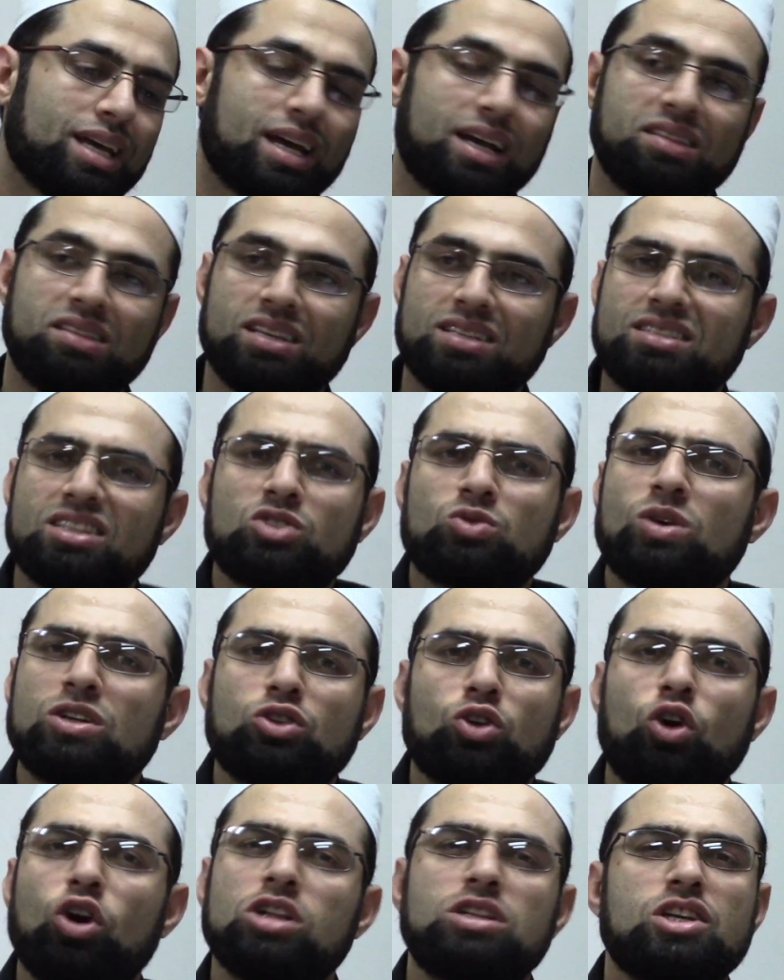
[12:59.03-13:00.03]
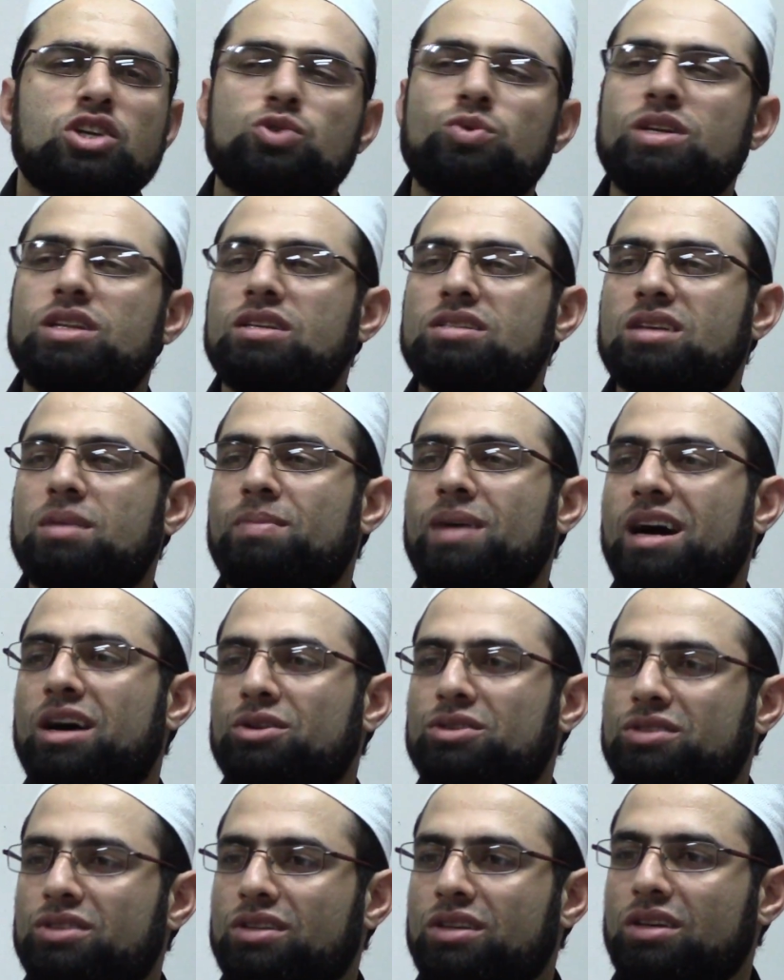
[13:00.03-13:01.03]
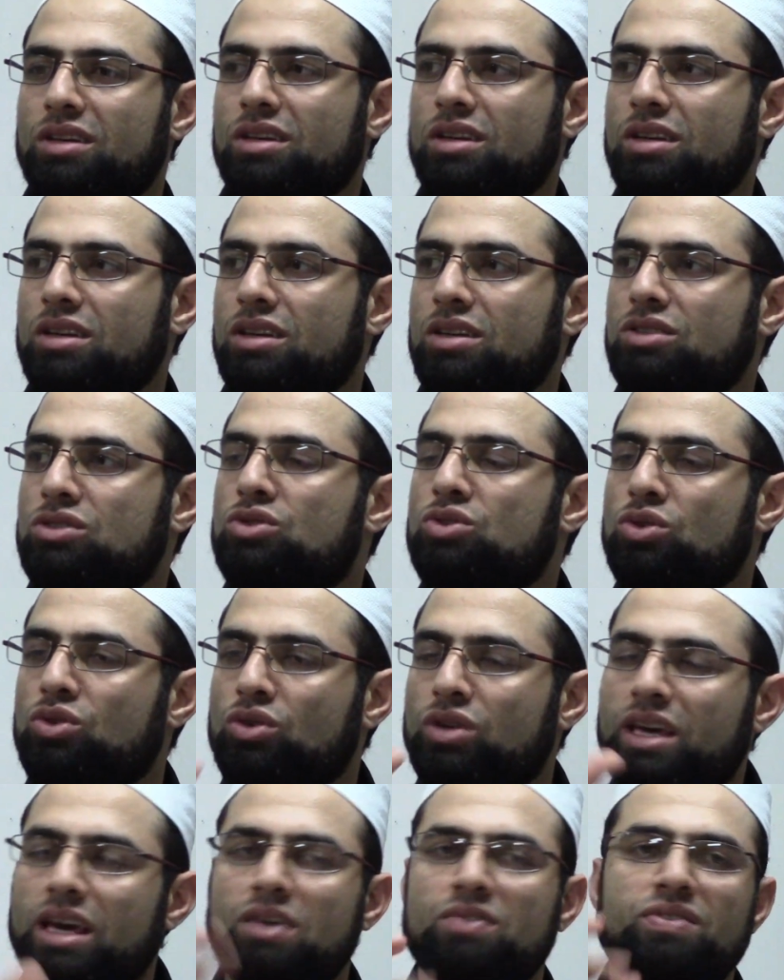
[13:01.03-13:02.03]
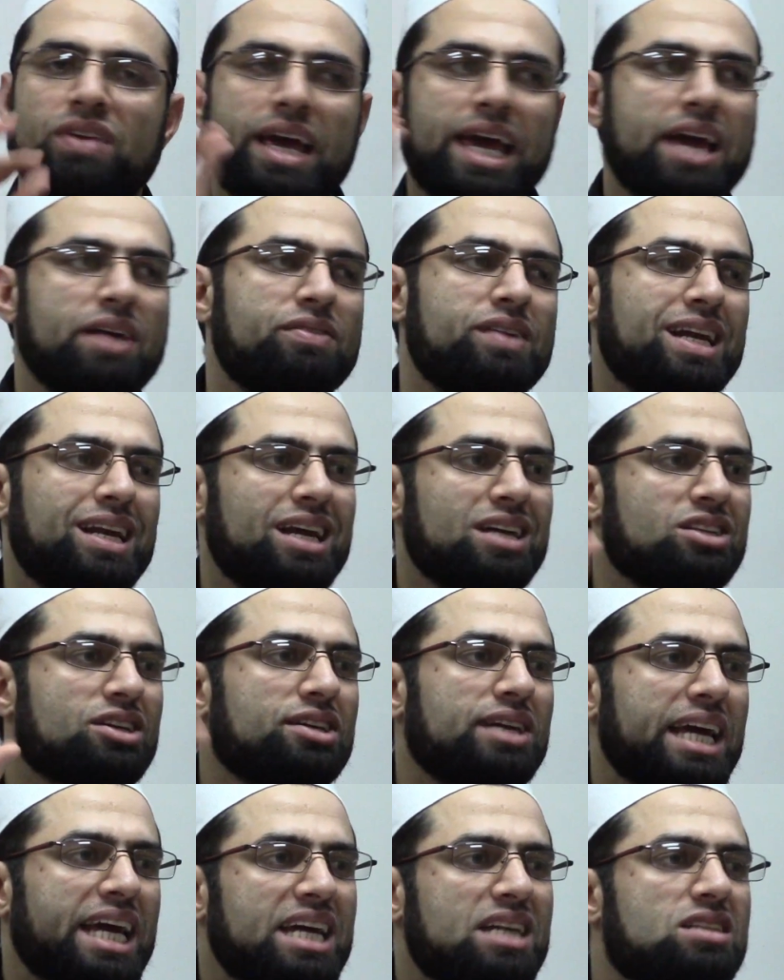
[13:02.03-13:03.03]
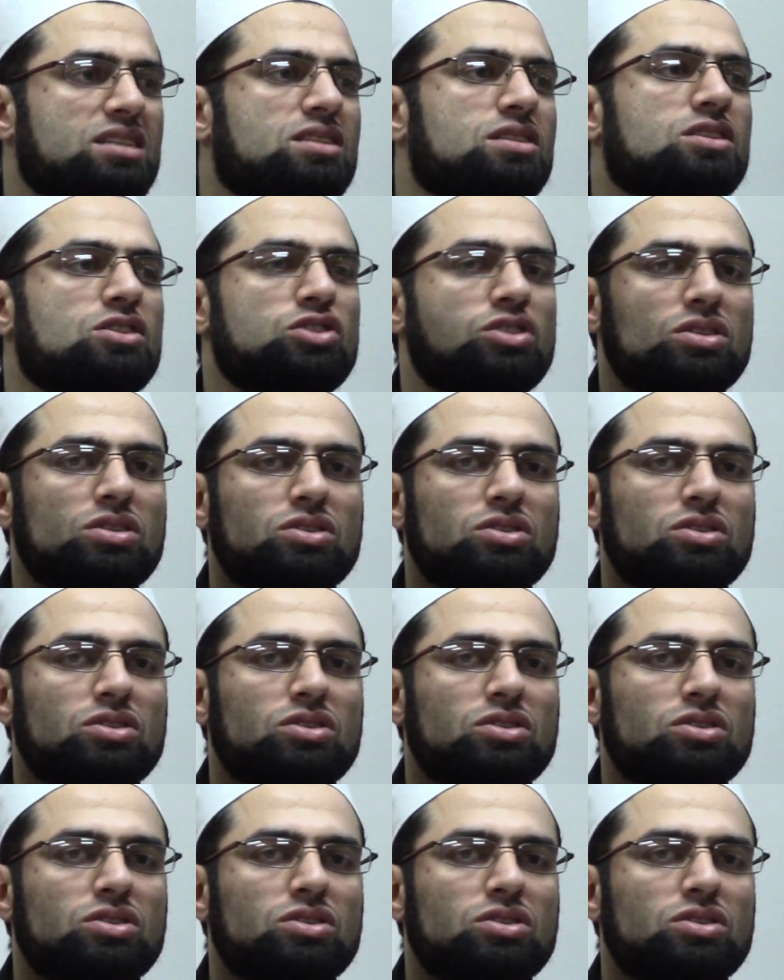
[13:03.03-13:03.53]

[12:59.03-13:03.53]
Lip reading: And this is what all tajweed is about. To give every letter its